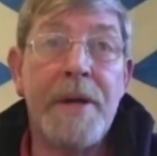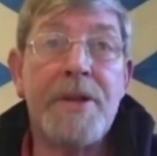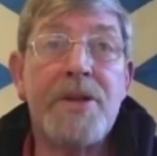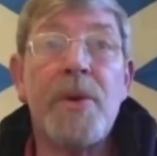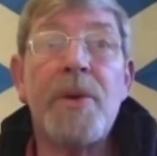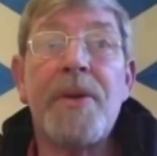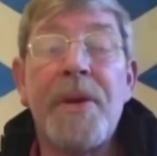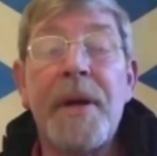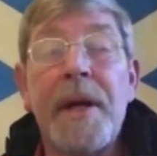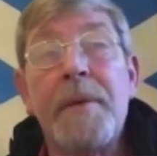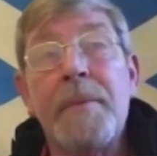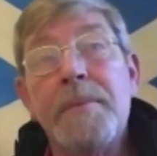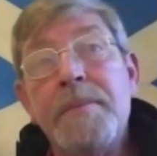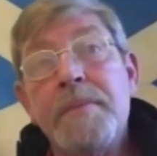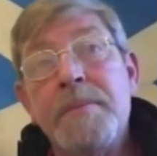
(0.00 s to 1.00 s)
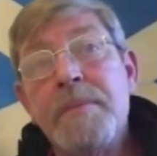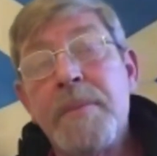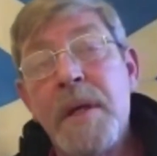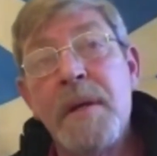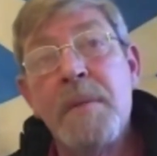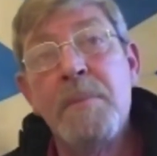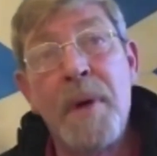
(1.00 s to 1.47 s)
That sort of thing.
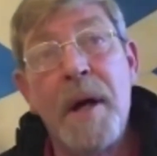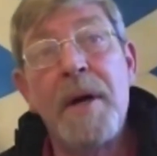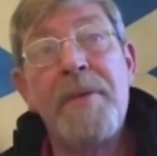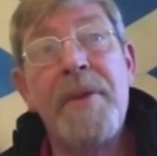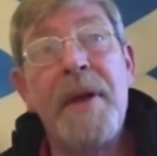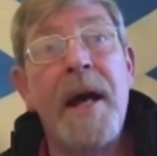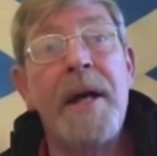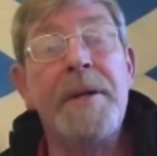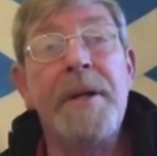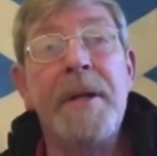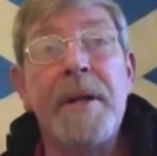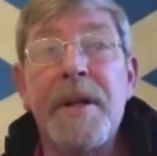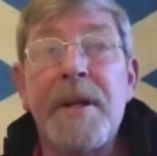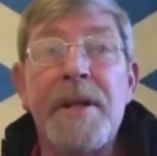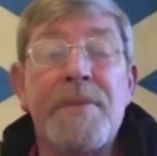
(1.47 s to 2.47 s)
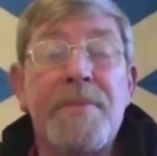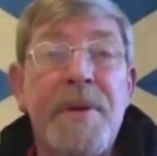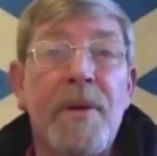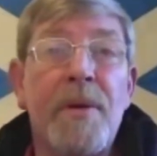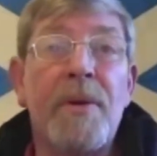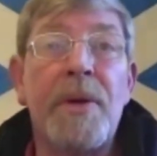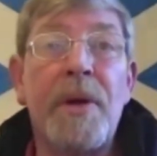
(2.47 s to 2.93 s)
But the idea that these
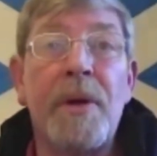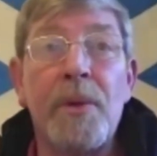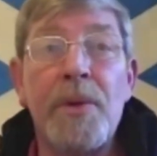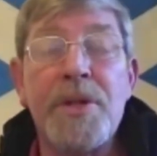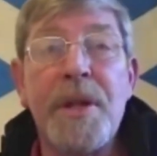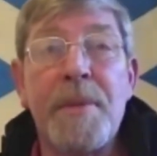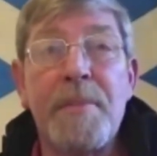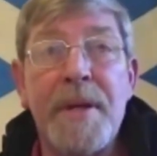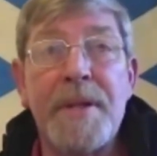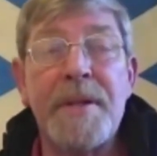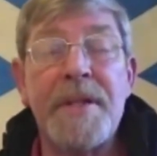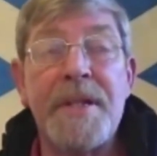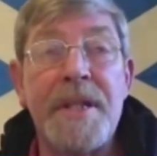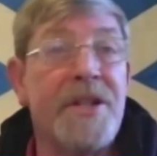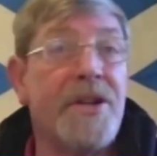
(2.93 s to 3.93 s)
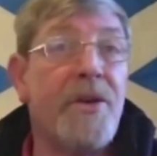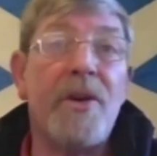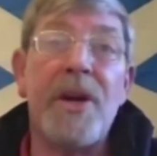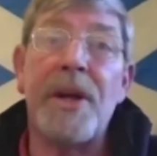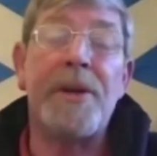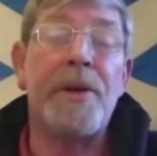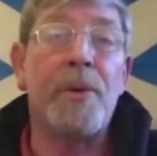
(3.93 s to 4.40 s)
people are going to lose their businesses, they
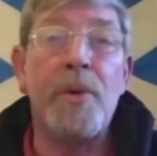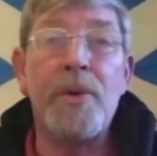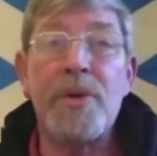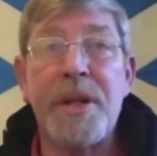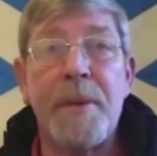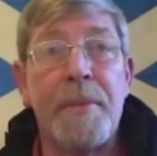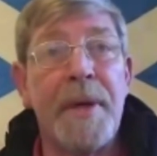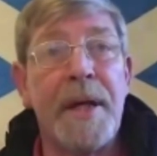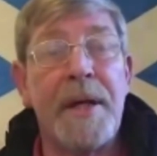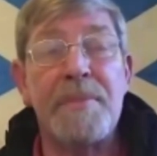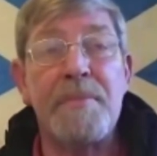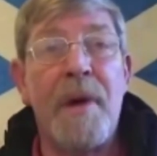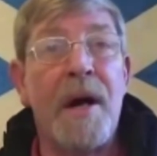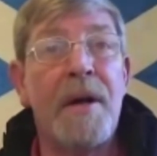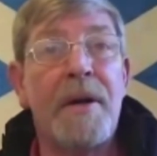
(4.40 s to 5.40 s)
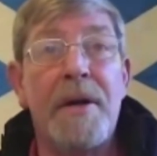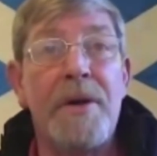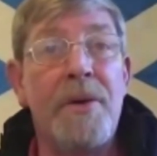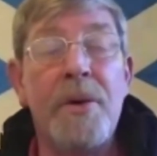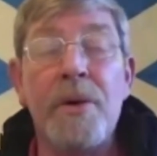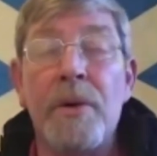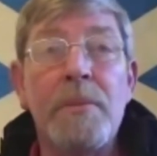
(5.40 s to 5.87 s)
already lost their biggest market,
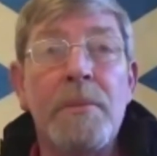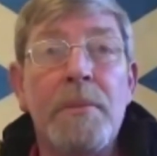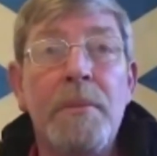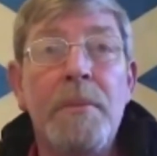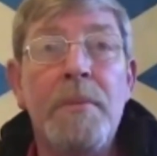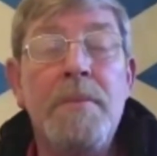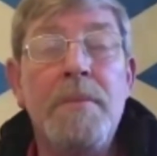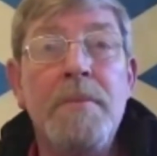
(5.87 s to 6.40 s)
Europe,